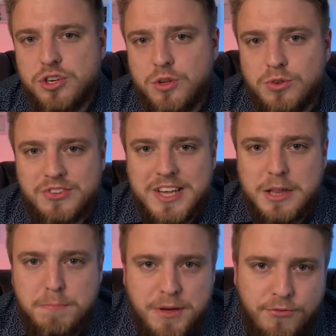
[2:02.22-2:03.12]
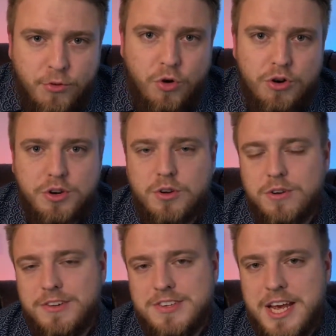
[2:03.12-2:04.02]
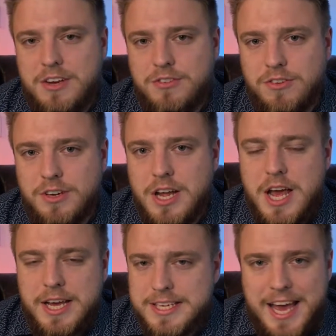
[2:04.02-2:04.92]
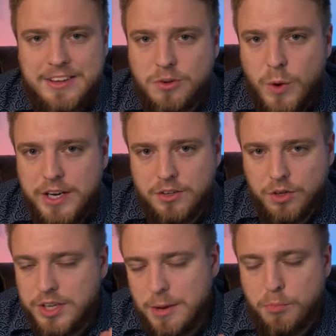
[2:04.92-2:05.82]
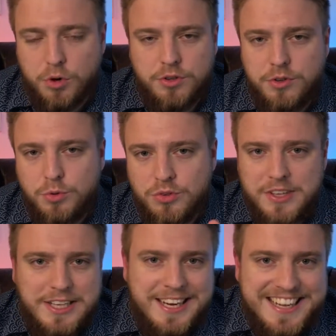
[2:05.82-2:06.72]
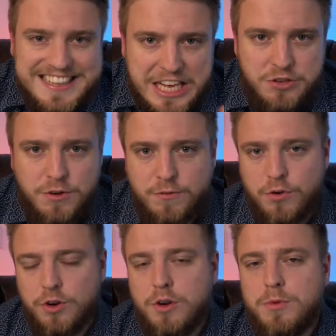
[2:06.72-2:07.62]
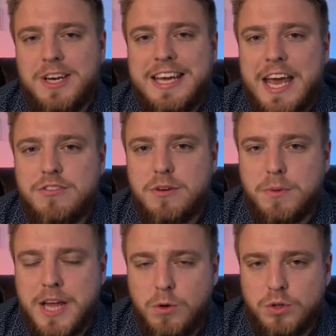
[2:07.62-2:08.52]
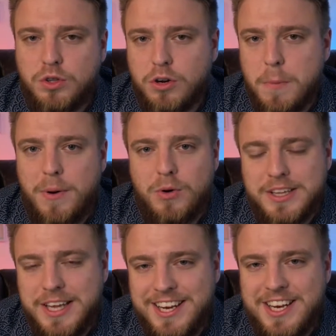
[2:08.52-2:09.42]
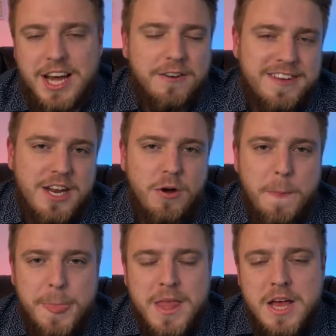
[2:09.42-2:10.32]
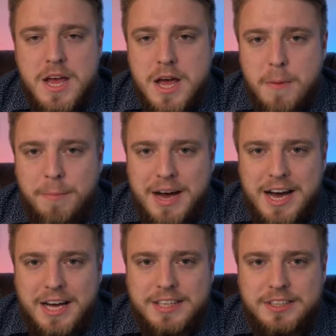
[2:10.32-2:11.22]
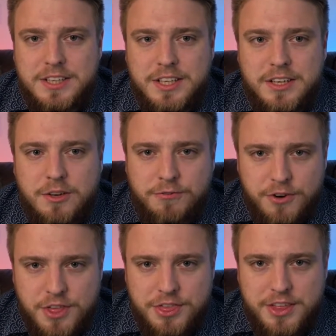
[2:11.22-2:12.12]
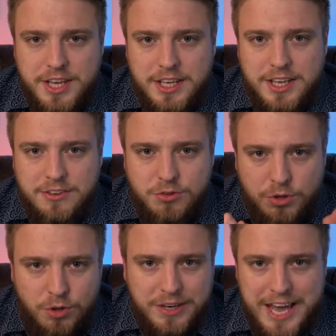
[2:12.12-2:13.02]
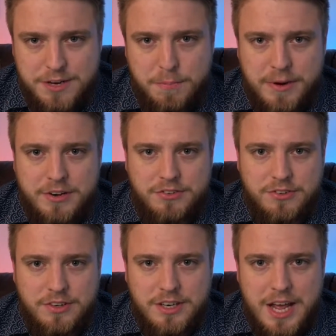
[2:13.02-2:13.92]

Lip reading: you set before the conversation. Yeah, it's quite important to set an intention for the communication, but I will talk about it in another video. But the first thing is to look at the person